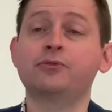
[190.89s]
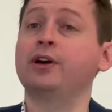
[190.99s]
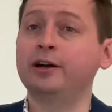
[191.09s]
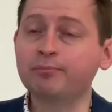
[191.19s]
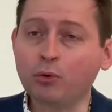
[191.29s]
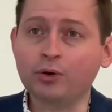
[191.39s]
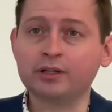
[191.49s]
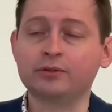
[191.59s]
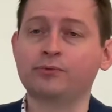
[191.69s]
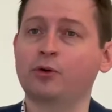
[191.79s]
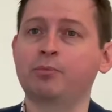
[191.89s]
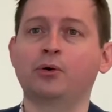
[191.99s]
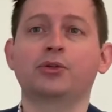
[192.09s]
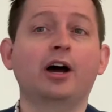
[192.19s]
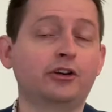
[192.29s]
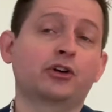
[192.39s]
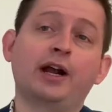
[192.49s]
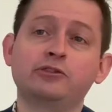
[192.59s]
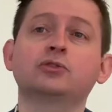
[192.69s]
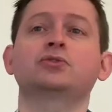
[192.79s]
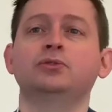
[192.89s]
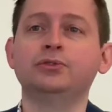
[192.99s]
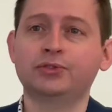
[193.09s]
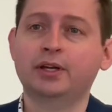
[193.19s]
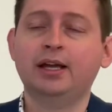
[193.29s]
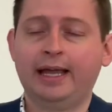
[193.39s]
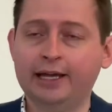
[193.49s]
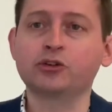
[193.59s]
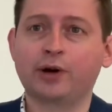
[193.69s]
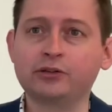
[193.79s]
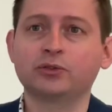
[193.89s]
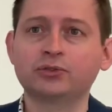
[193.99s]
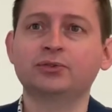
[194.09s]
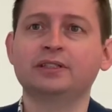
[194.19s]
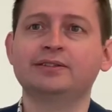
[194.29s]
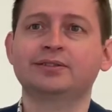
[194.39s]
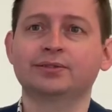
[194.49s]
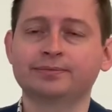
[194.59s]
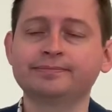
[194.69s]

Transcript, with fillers: very important for both undergraduate students and graduate students.